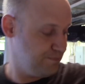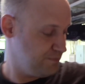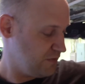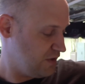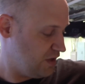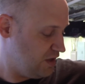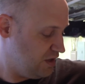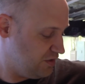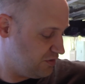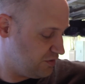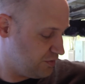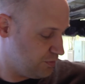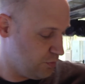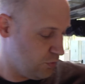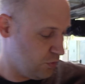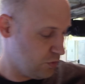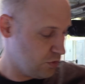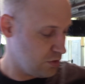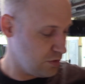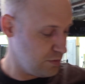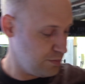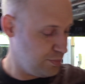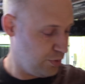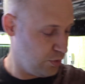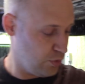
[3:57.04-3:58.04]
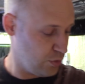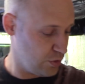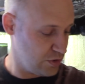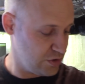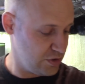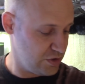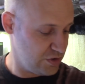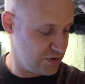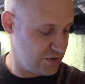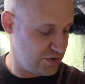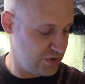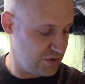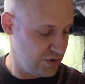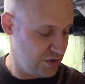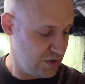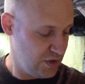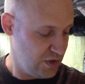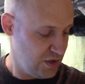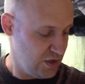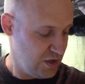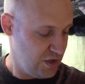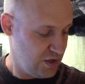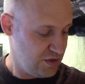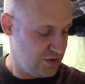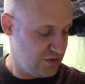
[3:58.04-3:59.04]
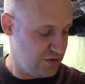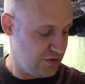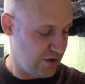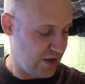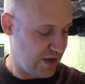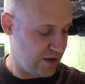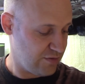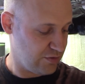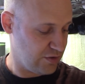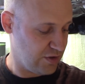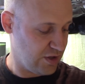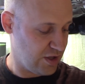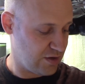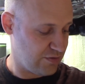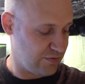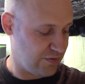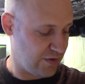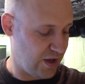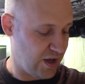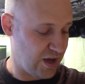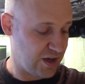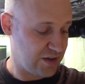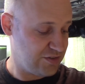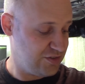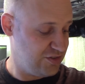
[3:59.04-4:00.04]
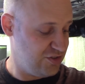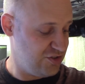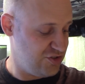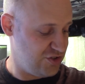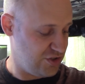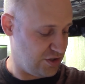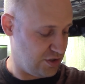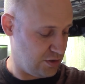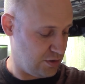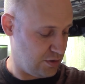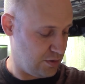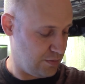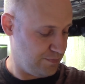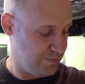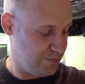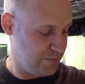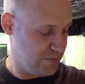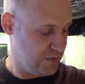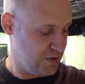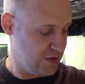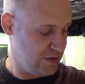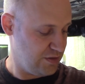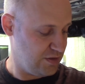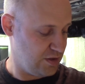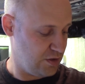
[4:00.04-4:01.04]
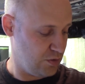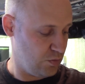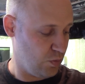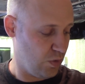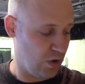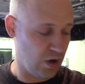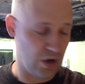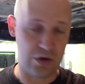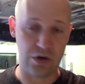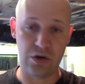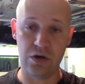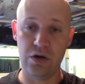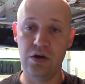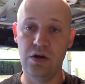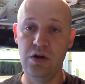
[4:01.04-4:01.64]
It's more important to have a lot of oxygen than water.